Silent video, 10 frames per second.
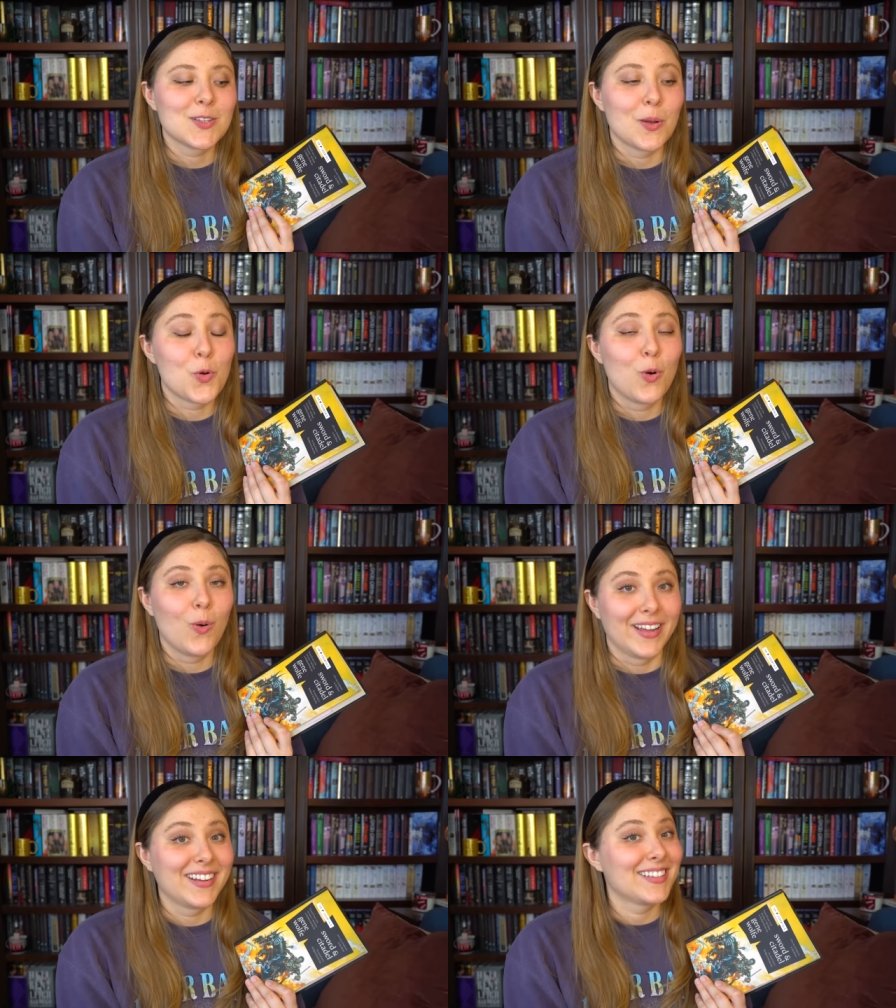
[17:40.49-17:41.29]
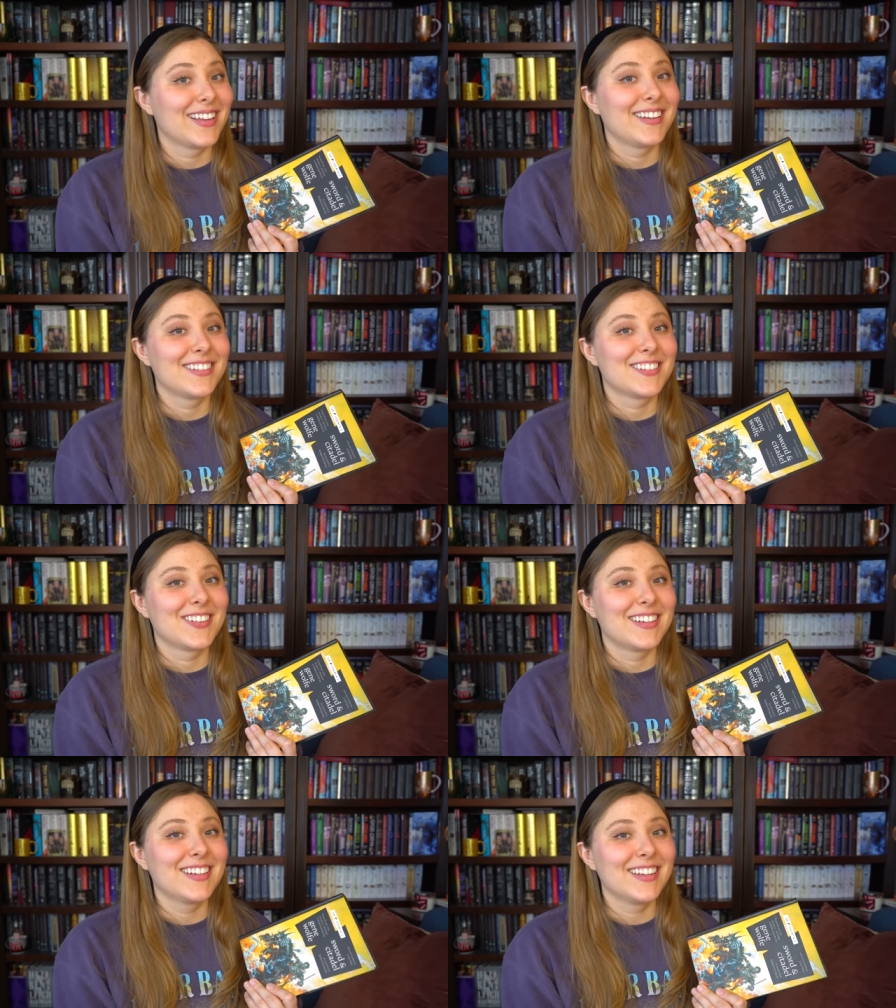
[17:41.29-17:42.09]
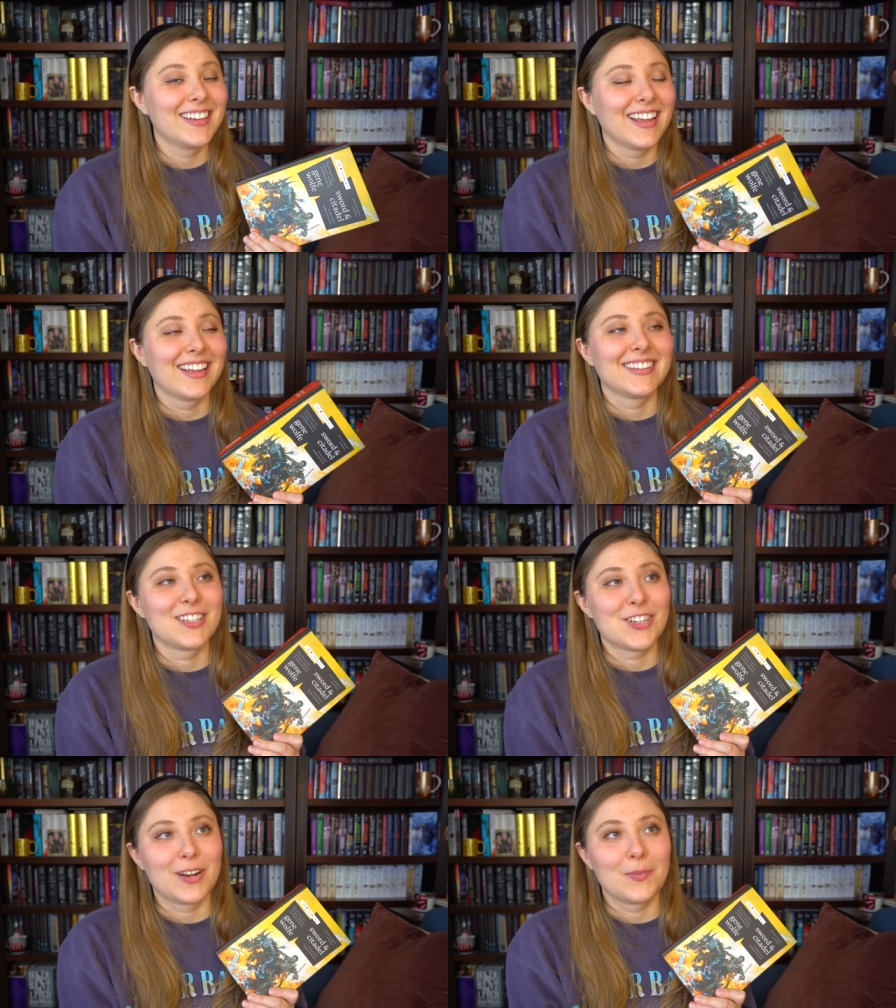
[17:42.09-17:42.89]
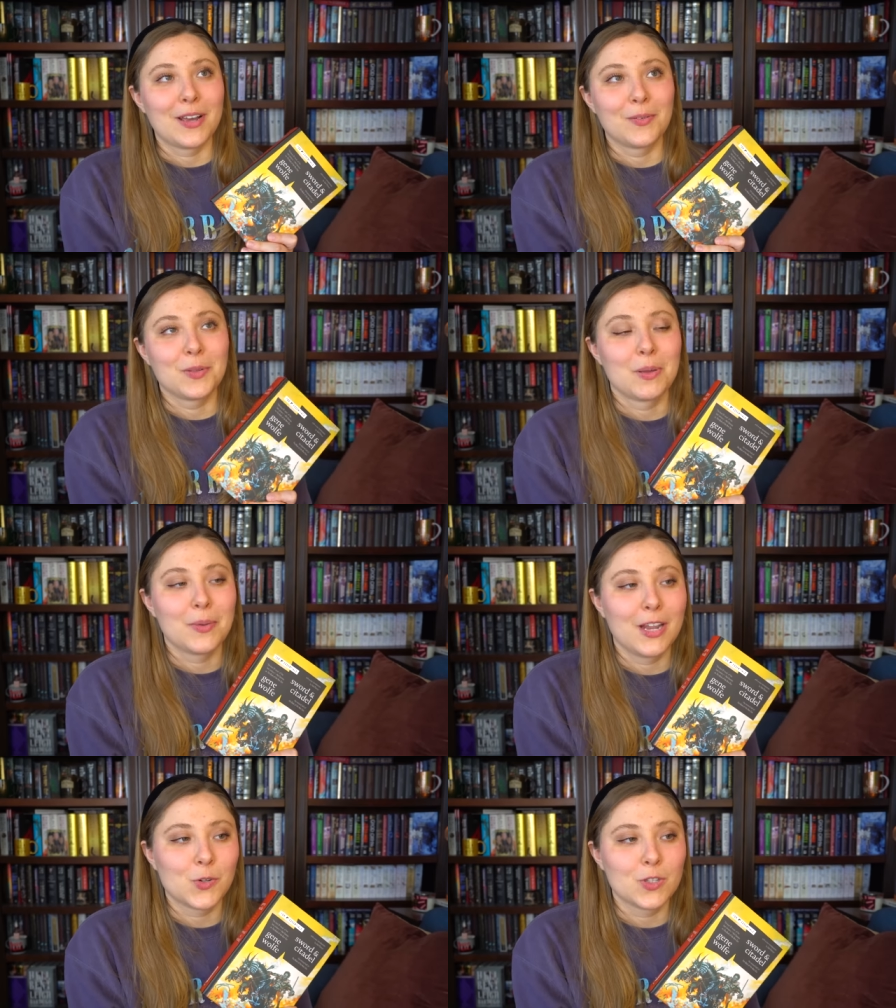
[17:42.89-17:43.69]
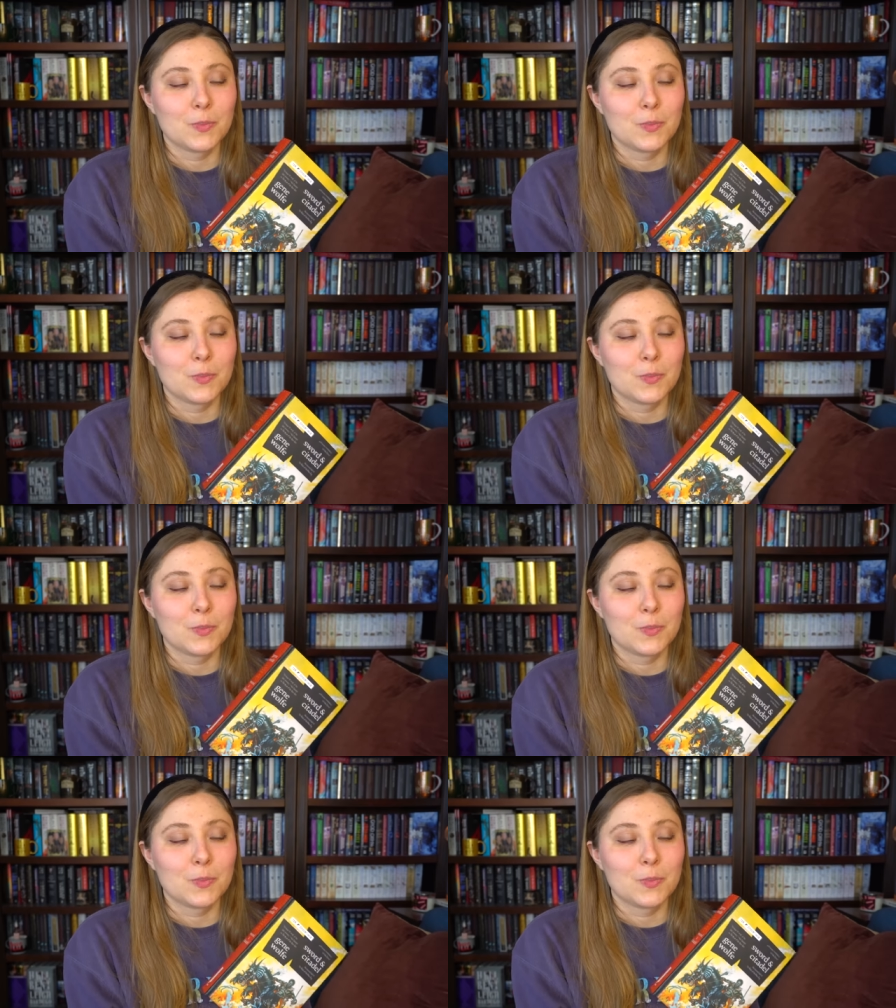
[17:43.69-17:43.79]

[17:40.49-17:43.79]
So I'm quite excited to read it and to chat about it with my patrons.